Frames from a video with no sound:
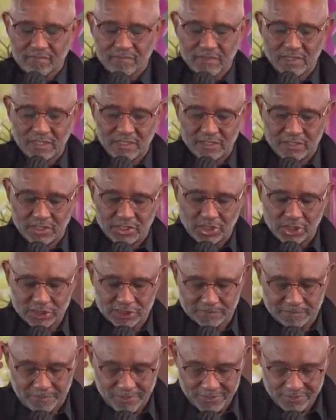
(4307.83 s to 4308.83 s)
The Spirit
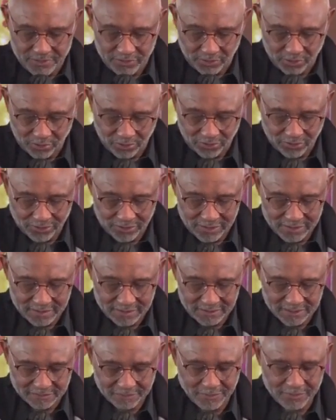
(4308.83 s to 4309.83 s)
of the Lord, the Spirit
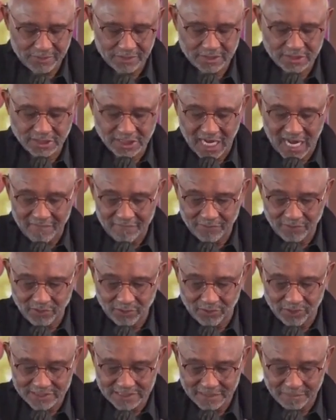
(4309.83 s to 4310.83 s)
of the sovereign Lord is
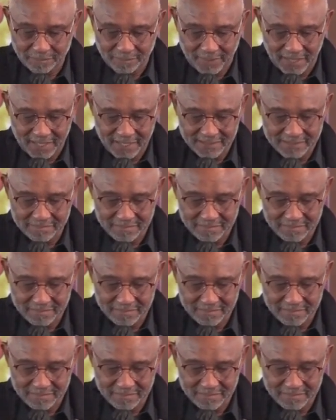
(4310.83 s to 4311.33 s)
upon me.